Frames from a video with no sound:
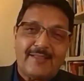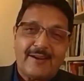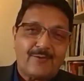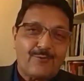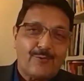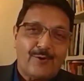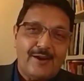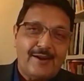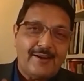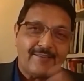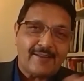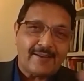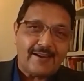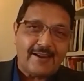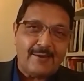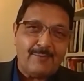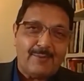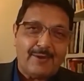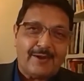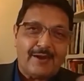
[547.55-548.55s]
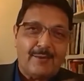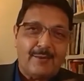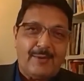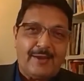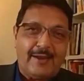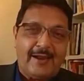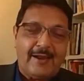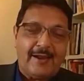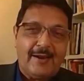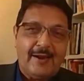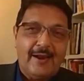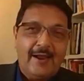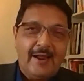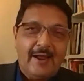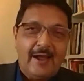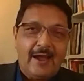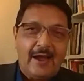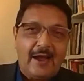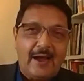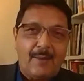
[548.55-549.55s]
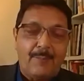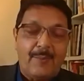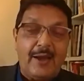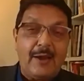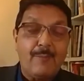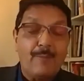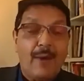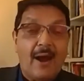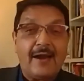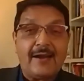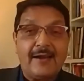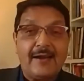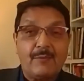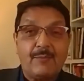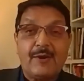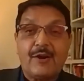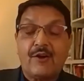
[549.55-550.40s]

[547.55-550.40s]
that world is again becoming a big market,